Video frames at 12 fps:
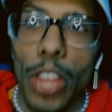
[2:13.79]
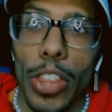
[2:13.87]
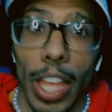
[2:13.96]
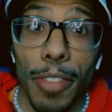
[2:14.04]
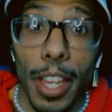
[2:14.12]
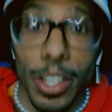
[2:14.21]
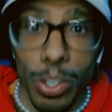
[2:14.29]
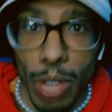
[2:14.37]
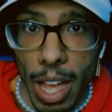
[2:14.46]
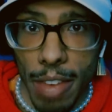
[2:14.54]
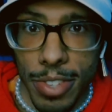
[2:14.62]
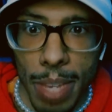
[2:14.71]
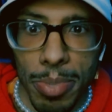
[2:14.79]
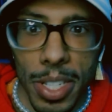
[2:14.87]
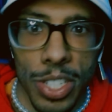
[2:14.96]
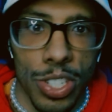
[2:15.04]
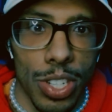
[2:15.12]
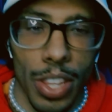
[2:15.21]
If they do have ships,
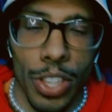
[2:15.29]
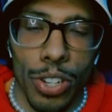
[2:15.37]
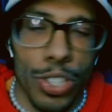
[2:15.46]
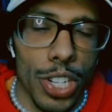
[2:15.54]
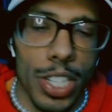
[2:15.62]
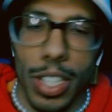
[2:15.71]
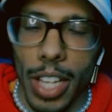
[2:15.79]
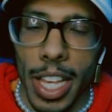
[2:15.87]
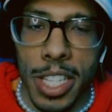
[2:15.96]
it's, they're just